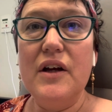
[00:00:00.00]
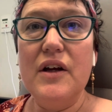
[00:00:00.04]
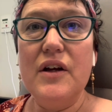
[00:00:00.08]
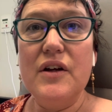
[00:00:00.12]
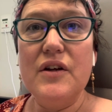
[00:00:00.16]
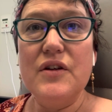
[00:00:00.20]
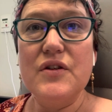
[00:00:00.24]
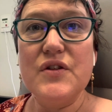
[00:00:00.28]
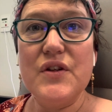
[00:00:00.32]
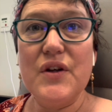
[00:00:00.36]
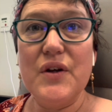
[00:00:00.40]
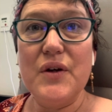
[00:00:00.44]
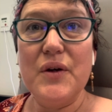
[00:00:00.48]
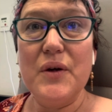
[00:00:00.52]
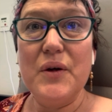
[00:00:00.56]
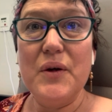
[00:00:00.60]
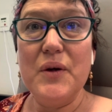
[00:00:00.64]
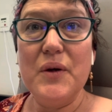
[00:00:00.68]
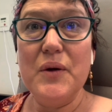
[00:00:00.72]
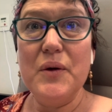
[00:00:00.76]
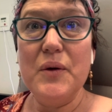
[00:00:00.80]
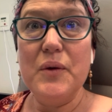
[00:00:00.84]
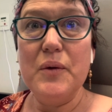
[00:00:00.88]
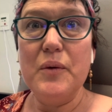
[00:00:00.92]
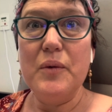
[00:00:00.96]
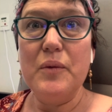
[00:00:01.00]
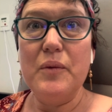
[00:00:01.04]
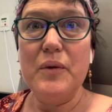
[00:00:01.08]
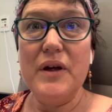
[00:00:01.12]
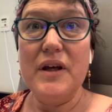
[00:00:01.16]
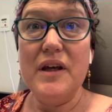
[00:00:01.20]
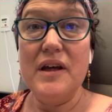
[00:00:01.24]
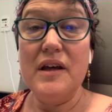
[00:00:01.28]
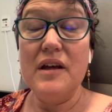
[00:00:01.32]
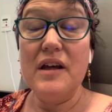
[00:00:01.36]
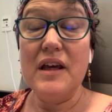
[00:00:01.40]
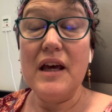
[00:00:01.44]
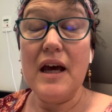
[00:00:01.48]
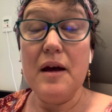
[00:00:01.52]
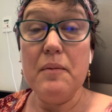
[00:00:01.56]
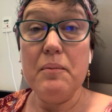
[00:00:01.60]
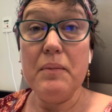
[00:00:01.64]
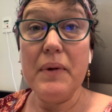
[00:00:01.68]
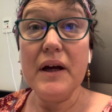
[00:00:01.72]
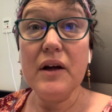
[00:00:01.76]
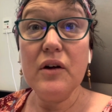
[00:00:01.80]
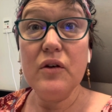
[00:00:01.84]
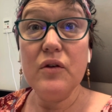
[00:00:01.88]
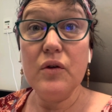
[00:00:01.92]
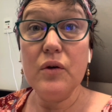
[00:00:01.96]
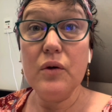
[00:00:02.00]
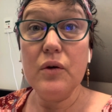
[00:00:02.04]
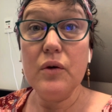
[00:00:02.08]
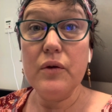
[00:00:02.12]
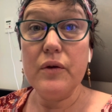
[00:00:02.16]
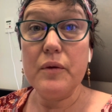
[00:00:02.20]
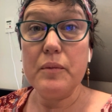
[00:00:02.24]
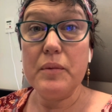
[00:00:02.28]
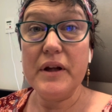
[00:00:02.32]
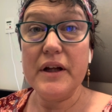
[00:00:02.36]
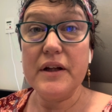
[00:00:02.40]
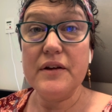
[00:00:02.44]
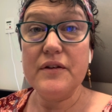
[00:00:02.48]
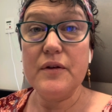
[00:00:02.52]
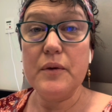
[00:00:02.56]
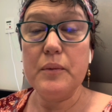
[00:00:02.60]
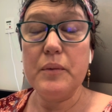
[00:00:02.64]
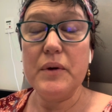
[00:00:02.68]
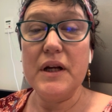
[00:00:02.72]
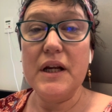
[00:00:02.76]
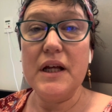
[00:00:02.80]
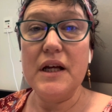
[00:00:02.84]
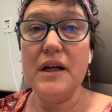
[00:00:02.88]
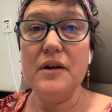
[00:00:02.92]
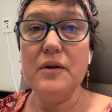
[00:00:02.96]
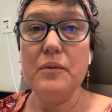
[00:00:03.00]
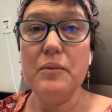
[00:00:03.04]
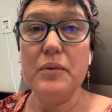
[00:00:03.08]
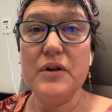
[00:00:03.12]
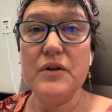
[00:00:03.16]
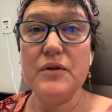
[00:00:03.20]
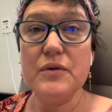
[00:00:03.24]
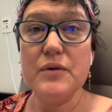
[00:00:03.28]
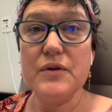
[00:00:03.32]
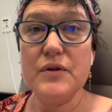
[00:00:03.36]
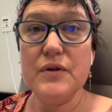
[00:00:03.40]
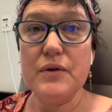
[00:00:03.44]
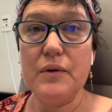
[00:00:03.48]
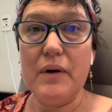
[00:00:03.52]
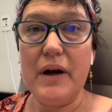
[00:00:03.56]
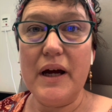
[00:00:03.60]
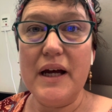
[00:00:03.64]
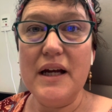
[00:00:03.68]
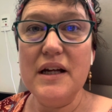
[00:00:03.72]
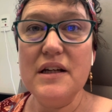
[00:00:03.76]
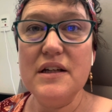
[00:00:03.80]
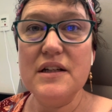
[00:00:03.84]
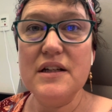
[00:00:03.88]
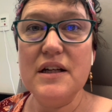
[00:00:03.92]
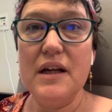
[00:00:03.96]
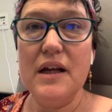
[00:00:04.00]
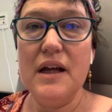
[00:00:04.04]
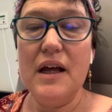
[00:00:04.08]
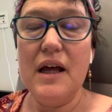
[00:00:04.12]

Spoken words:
So we came back, took all the bloods that we needed, which was great,